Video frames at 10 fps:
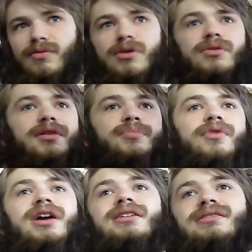Whoa, the
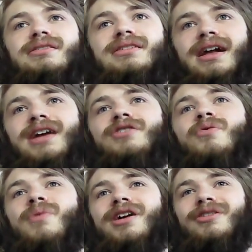brightness is getting
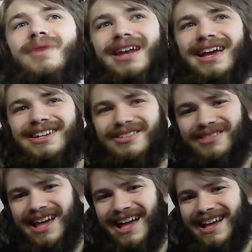weird when I do
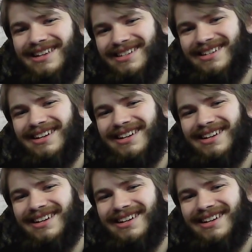that.